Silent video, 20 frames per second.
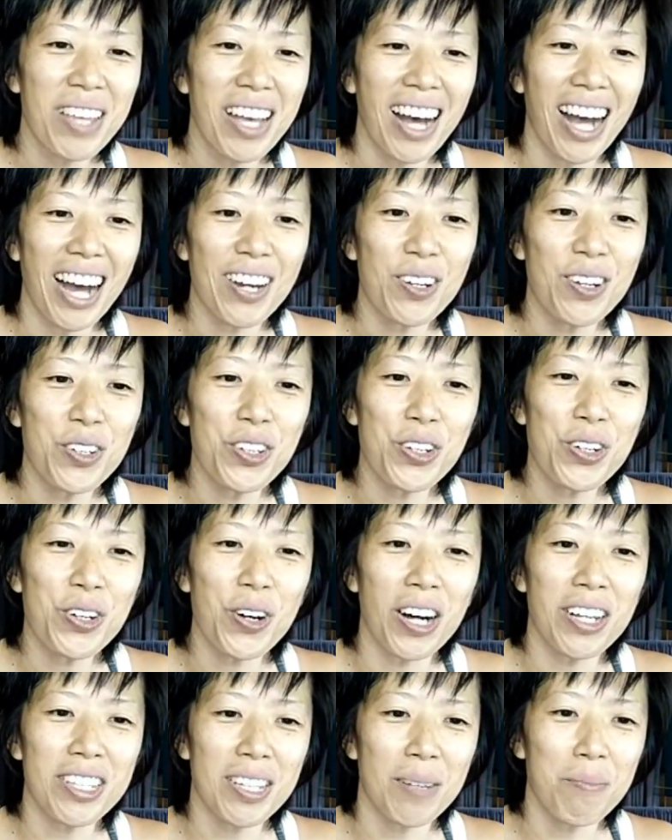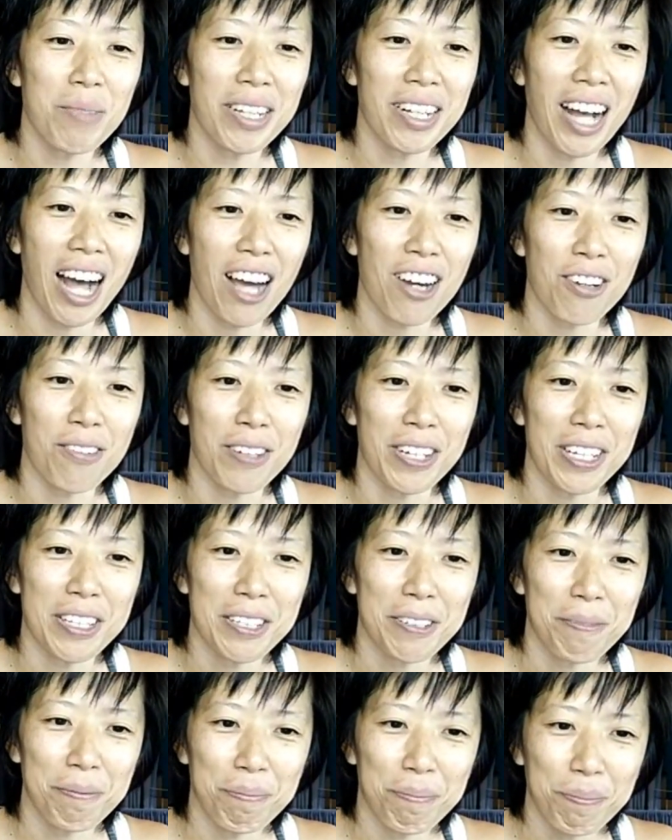you got something out of it.
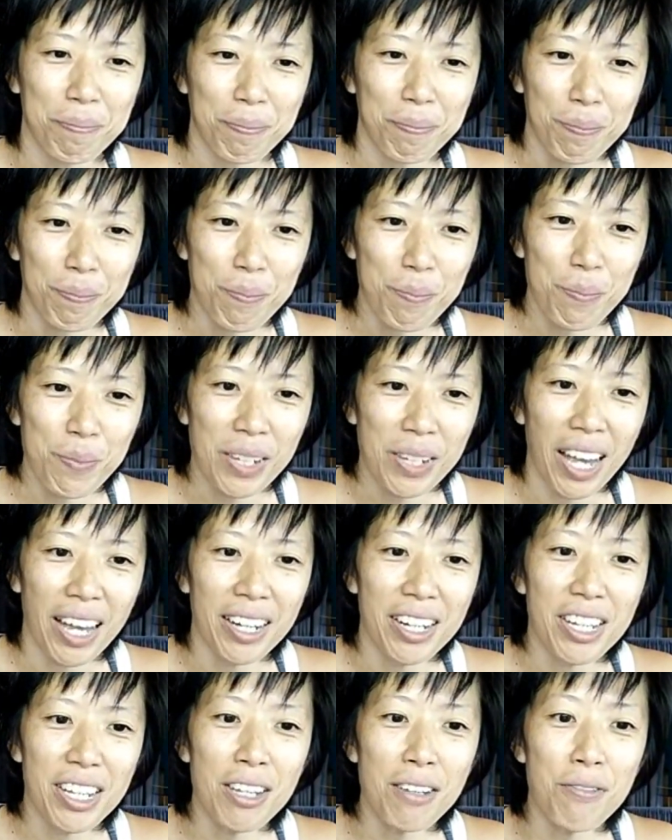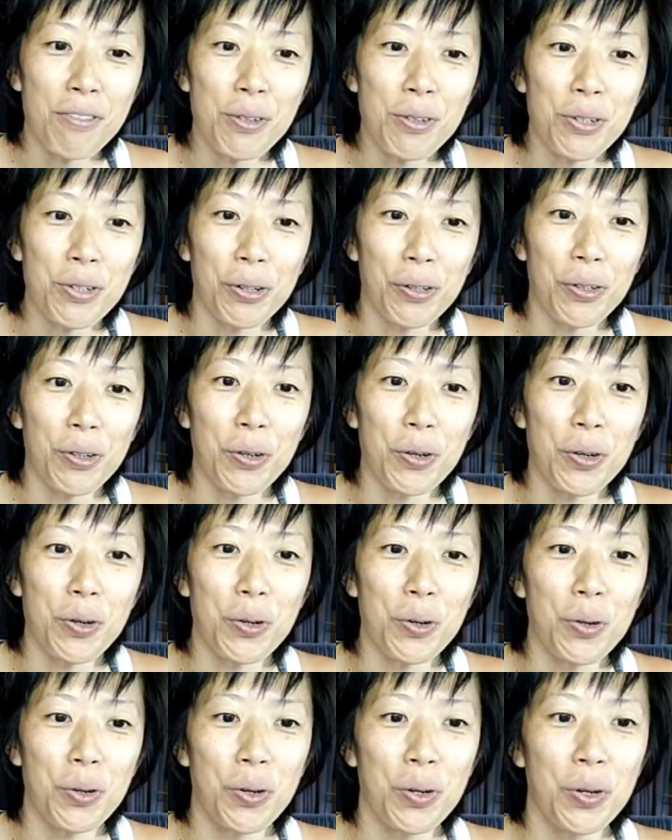And if you don't
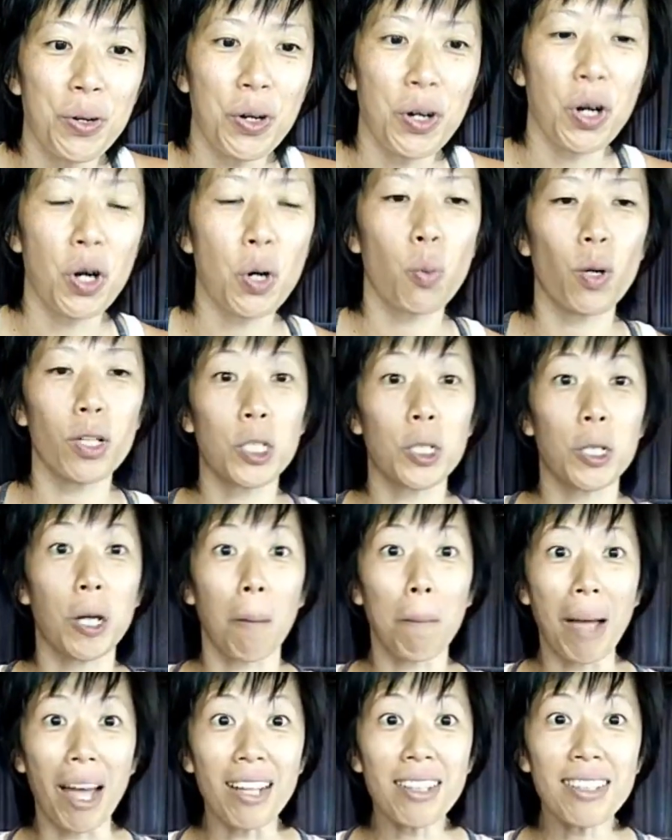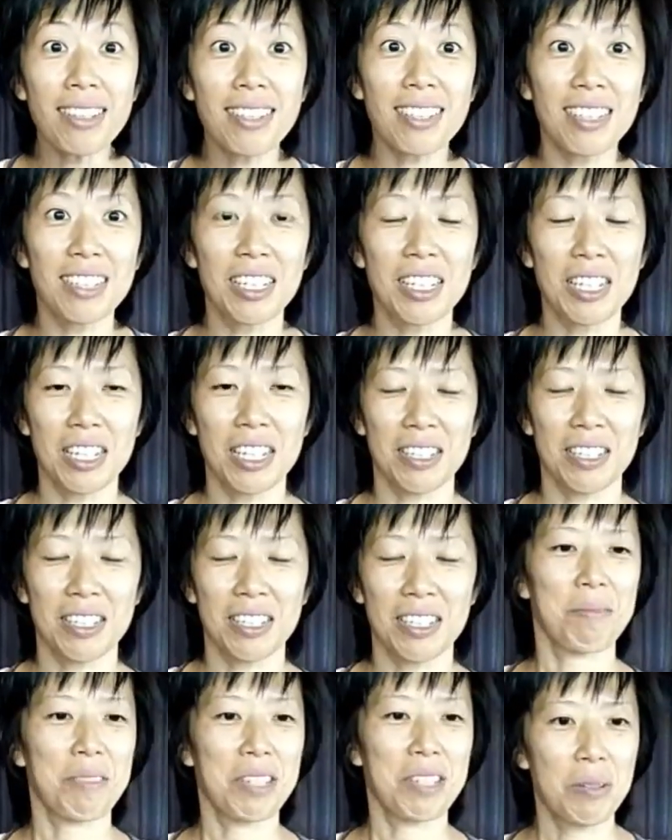know what to comment,
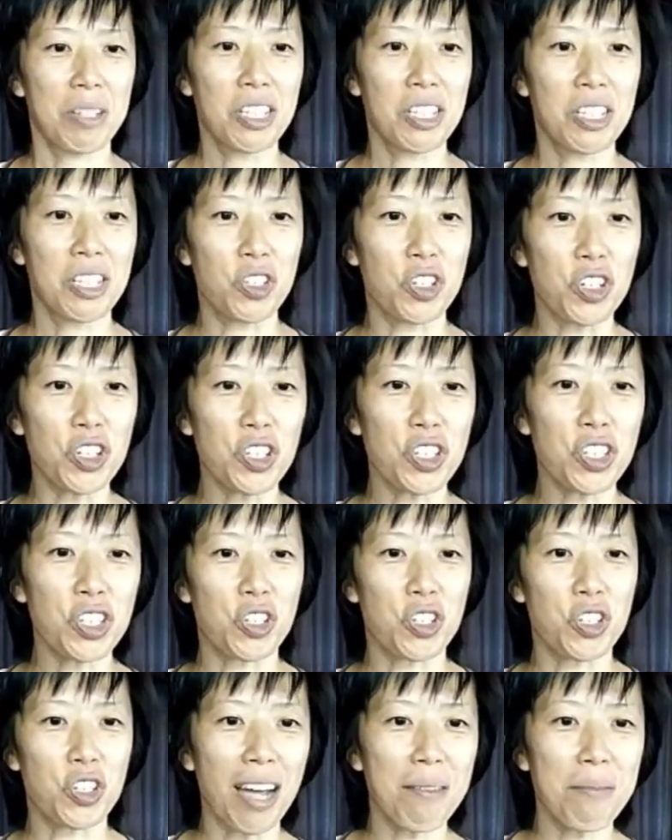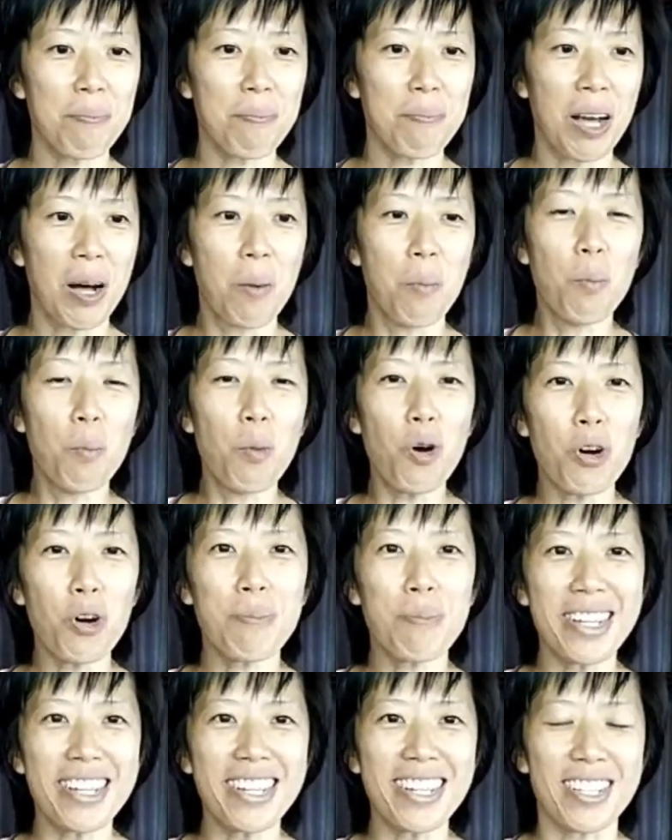just type more,
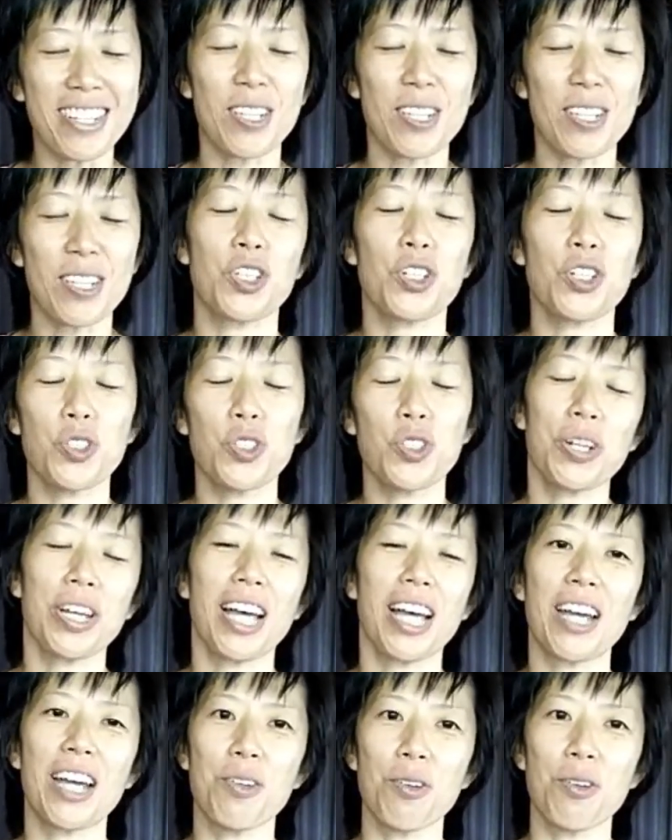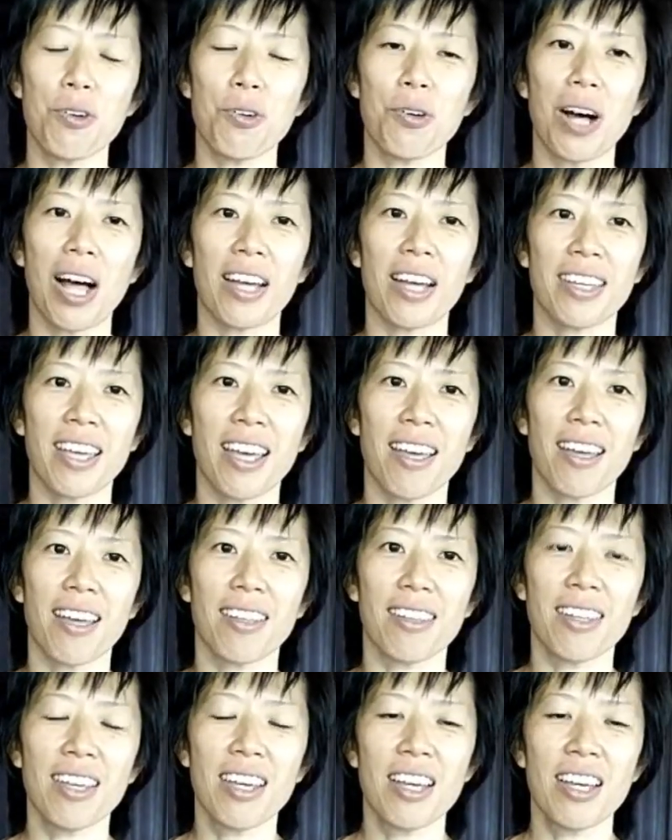please, just so that I know I
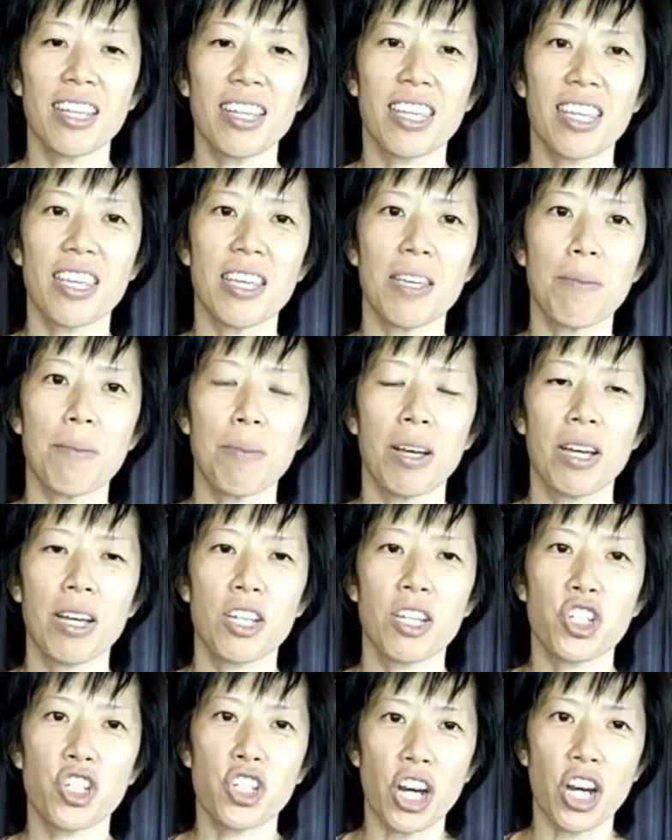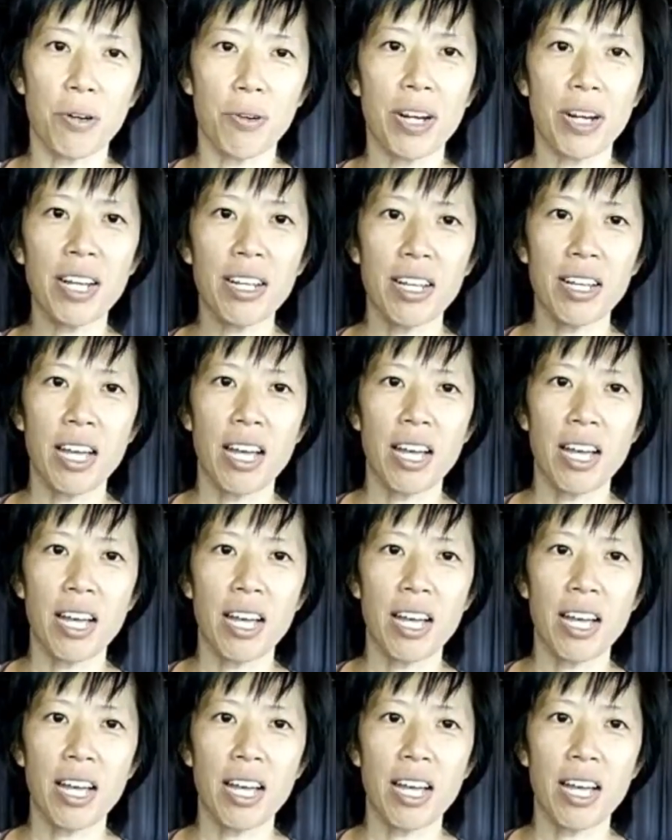can keep sharing